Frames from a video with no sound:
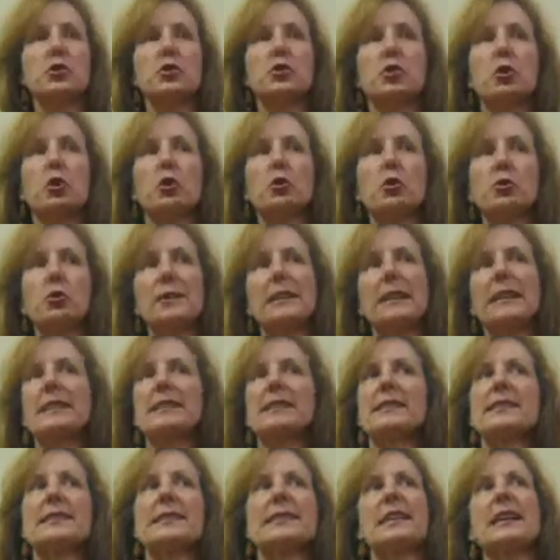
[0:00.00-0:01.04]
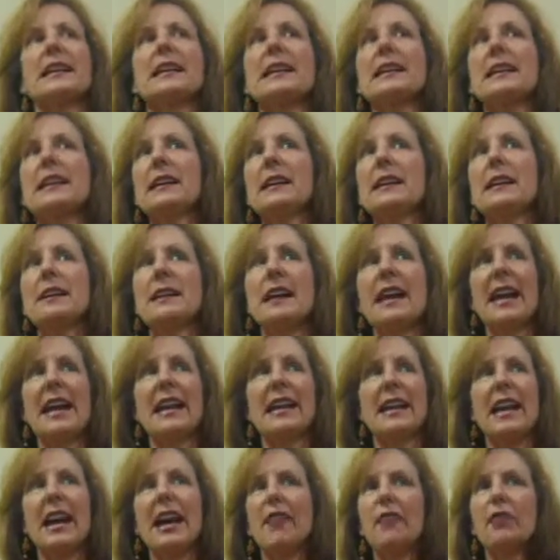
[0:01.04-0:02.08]
Children can see,
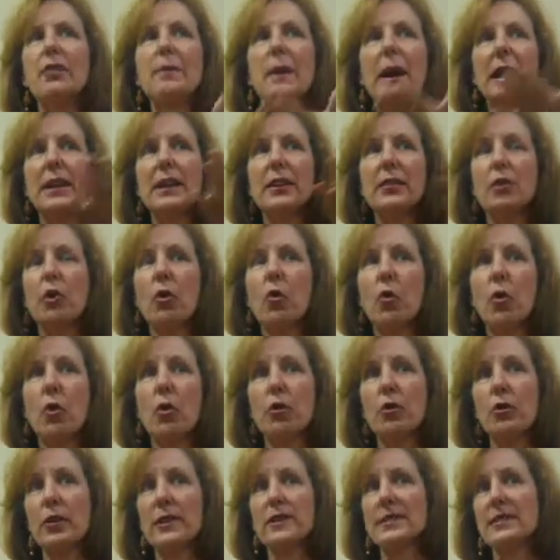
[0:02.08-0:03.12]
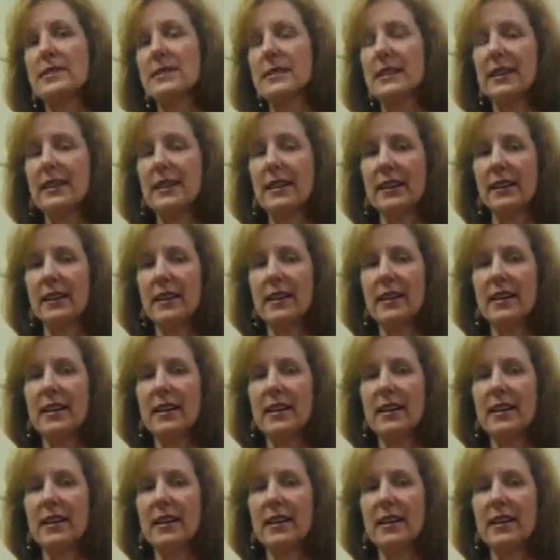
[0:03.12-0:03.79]
and everybody in the world can see,